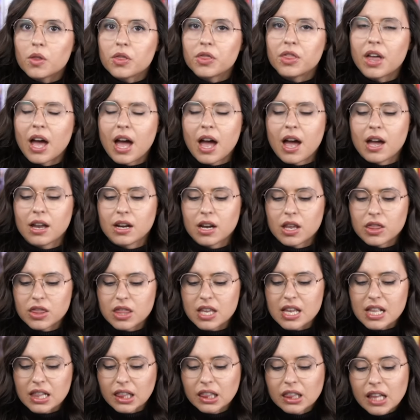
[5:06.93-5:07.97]
that
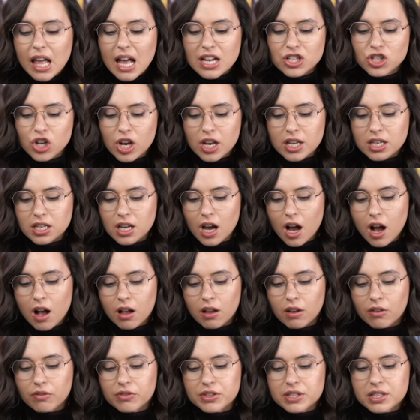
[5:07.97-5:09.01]
the legend
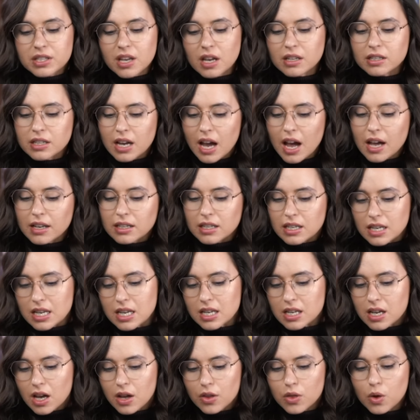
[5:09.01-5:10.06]
of Sun God
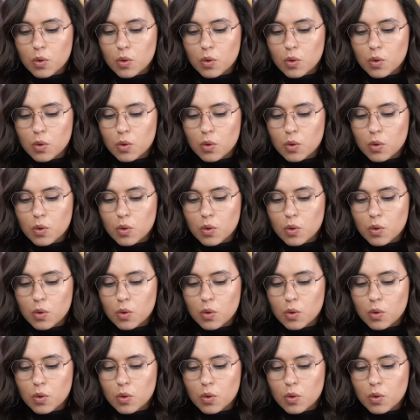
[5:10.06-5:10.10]
Nika,